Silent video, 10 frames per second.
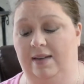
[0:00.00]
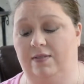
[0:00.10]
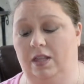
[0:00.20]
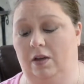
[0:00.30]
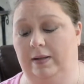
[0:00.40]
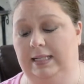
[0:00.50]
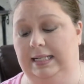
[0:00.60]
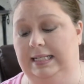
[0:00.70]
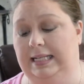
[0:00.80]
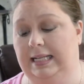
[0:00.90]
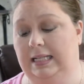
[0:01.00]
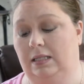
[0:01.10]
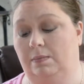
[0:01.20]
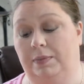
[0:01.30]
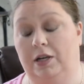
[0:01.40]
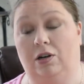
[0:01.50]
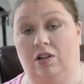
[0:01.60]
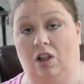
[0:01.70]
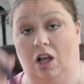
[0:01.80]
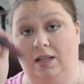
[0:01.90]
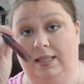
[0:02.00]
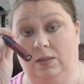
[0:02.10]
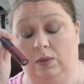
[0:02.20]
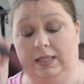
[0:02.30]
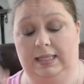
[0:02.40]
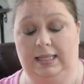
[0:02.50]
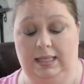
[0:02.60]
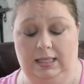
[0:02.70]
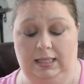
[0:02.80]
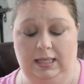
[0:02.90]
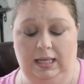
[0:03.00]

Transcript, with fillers: Even though it's an intense butter gloss is what this is,